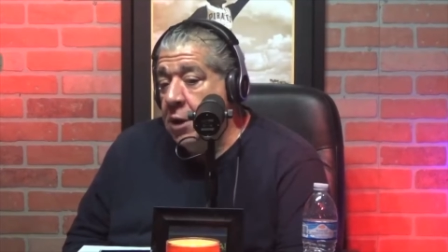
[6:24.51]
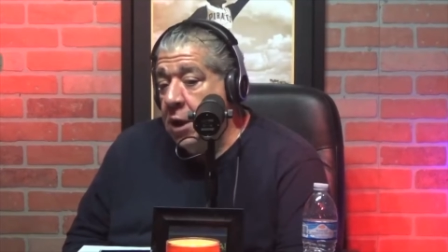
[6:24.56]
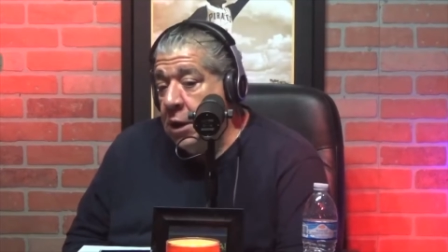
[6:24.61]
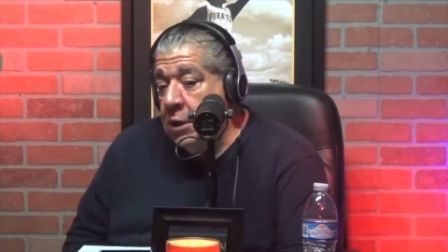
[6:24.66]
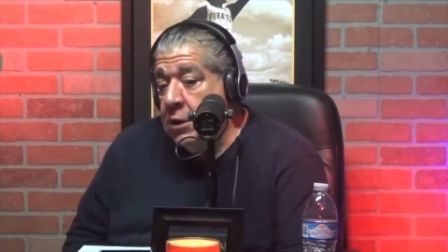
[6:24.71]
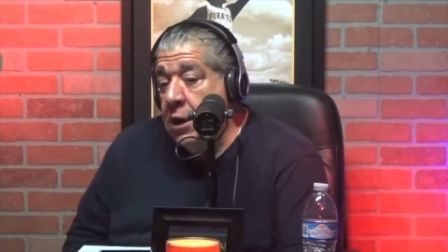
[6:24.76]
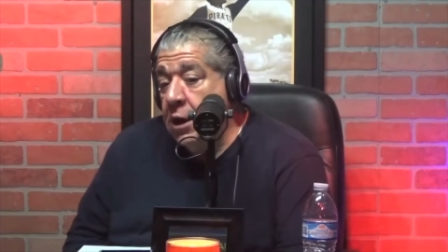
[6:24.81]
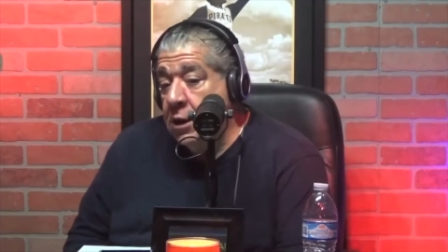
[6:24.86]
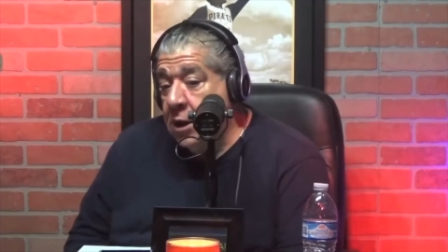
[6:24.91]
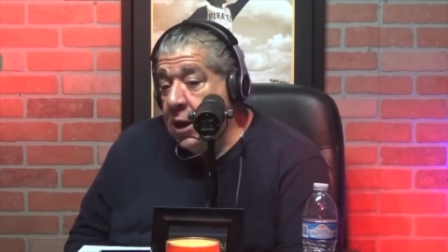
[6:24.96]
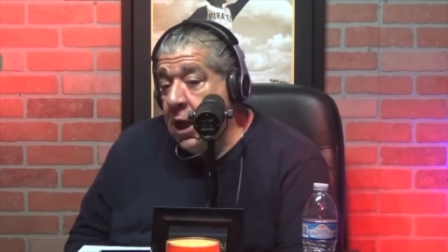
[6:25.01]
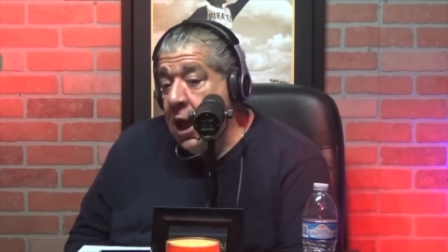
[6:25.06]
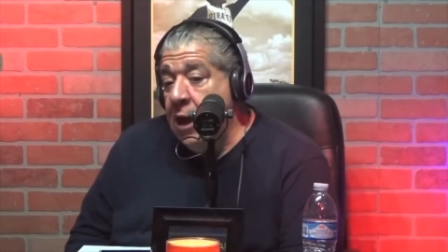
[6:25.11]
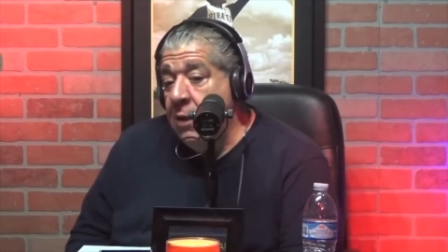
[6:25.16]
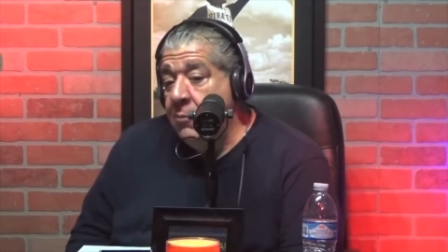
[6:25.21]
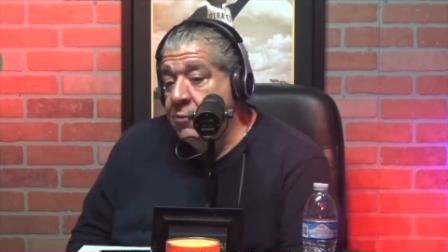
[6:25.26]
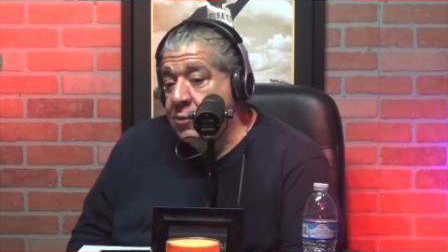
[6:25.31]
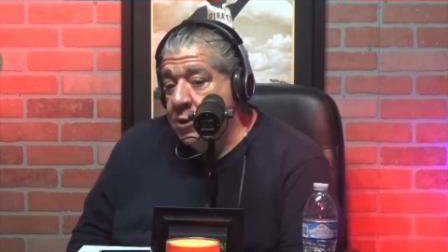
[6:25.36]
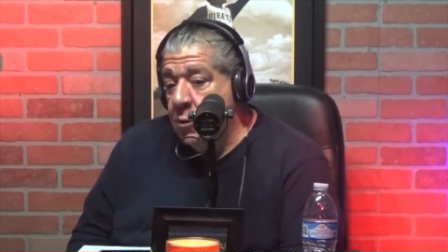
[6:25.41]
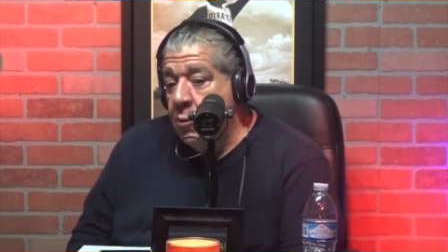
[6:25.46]
it, it
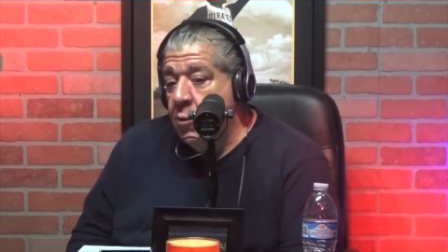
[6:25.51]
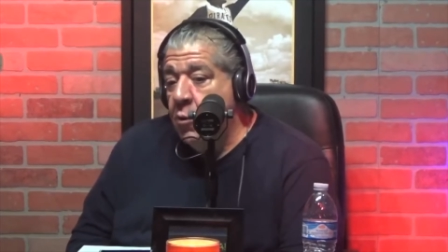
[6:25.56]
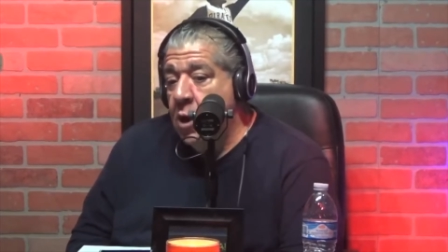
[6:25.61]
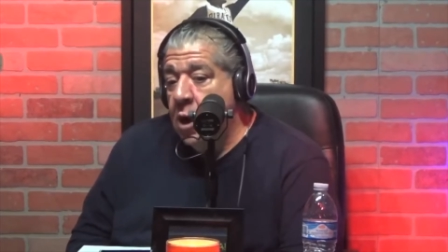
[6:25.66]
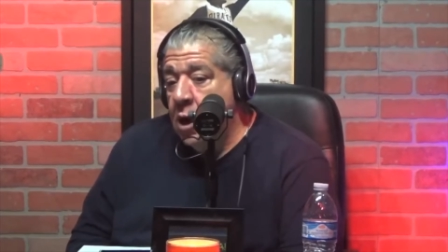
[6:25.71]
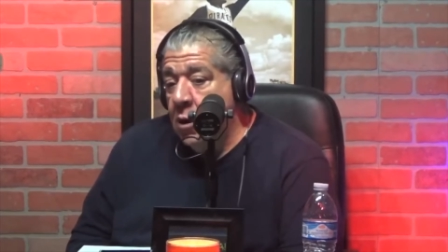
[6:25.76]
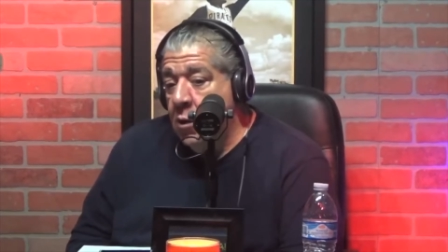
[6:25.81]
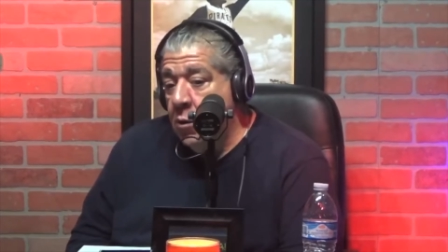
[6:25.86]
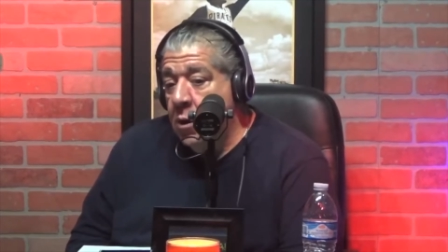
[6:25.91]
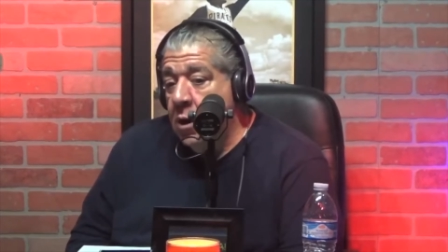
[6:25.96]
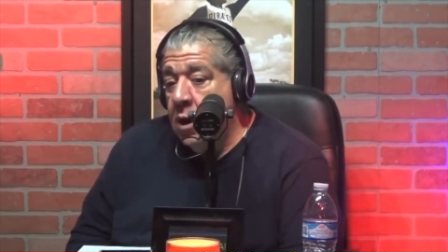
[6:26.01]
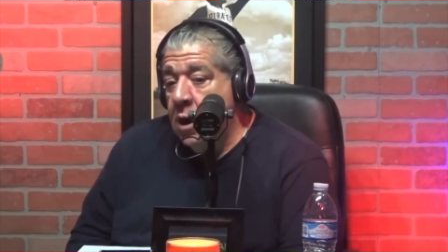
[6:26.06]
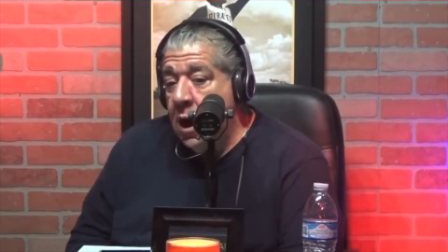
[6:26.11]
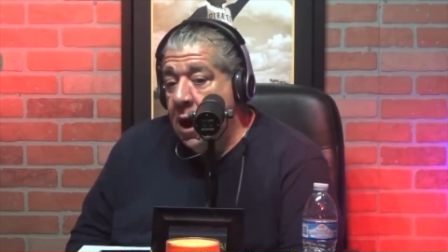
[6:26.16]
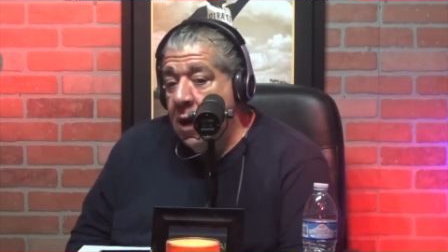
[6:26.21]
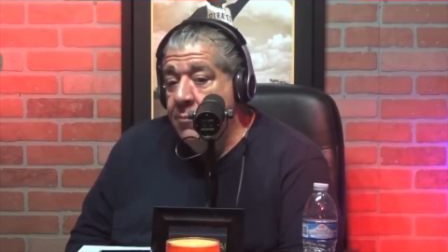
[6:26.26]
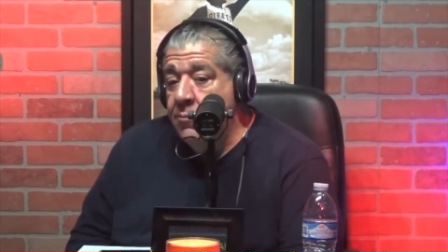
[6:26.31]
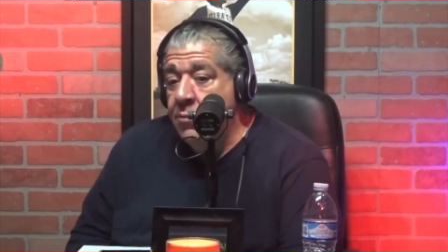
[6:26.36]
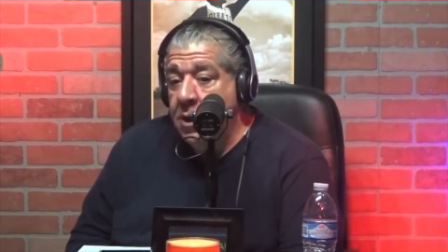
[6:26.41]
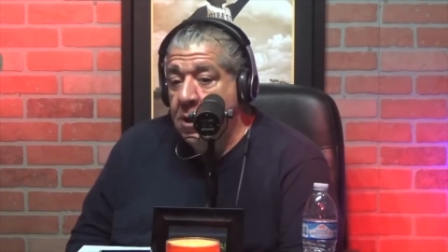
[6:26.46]
came somewhere where
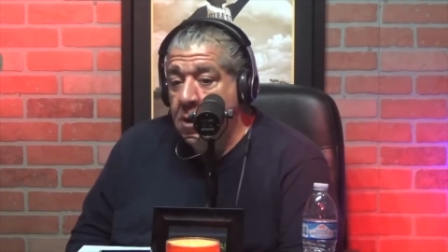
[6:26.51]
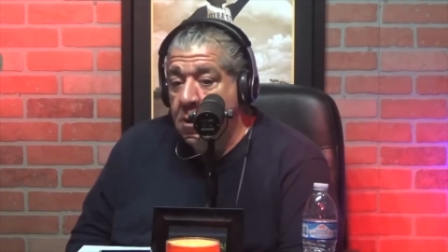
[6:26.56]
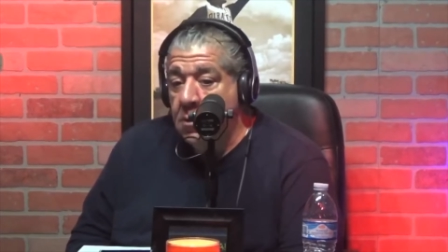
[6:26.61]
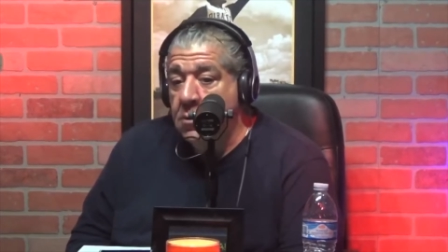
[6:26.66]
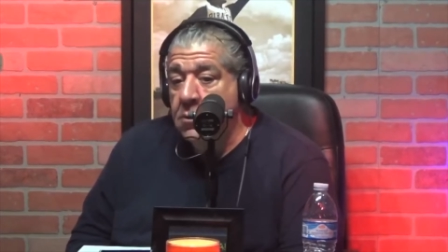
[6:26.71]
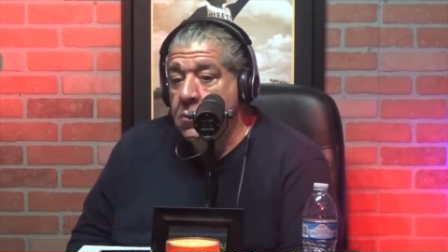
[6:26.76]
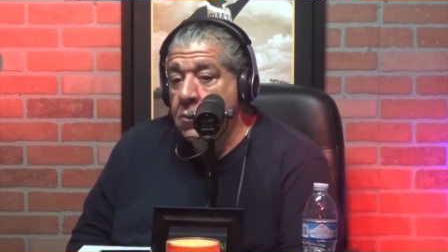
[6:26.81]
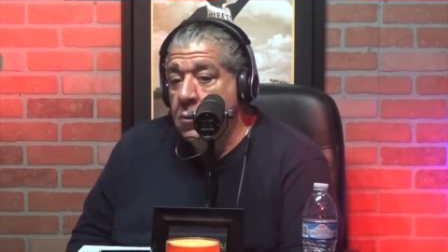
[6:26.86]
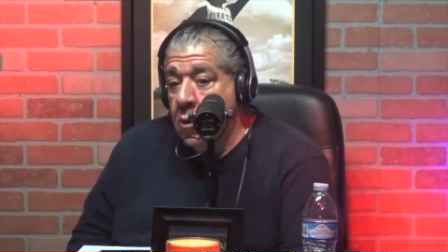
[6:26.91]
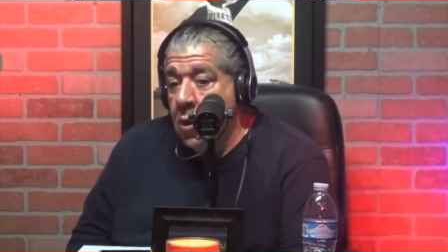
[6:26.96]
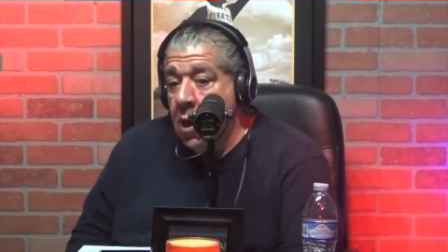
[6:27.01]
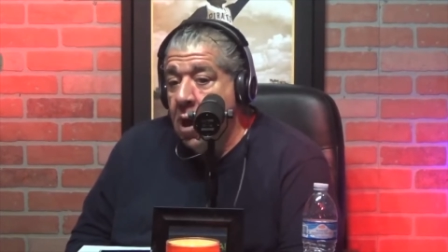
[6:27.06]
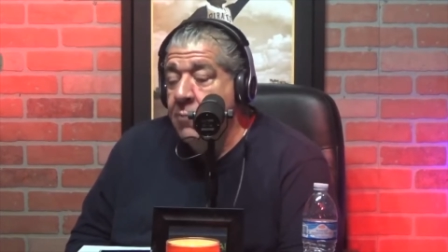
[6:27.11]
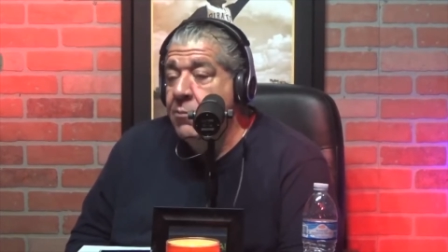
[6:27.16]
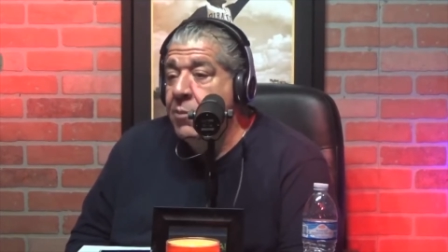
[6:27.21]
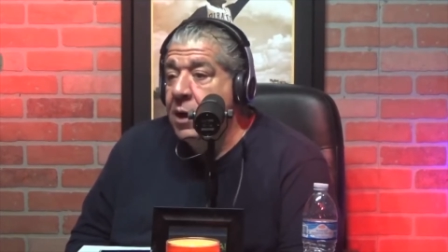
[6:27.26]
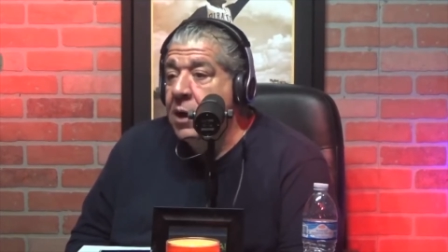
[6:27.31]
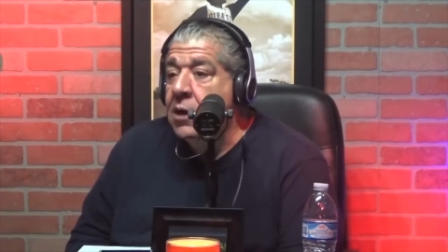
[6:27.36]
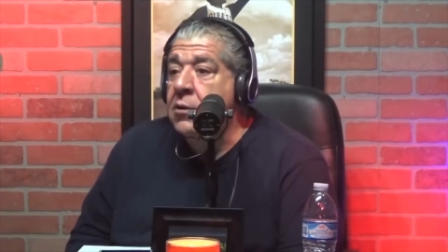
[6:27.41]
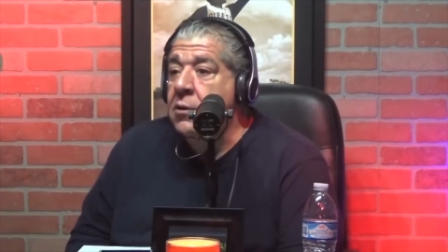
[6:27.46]
I, you know, where
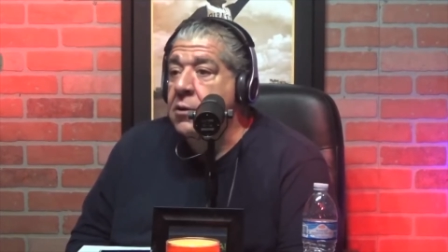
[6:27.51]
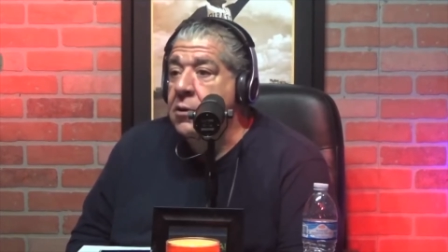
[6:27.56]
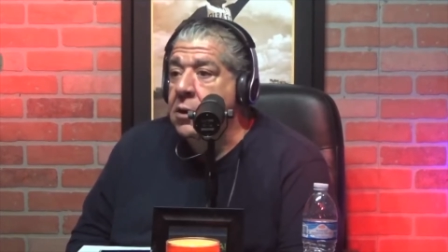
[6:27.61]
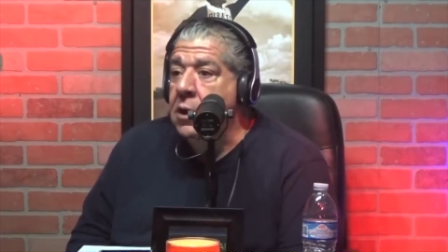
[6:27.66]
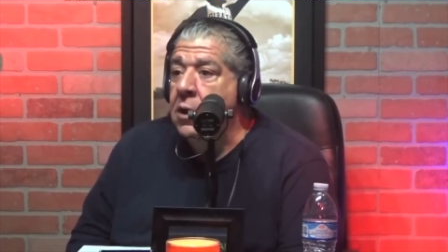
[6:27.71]
I've been.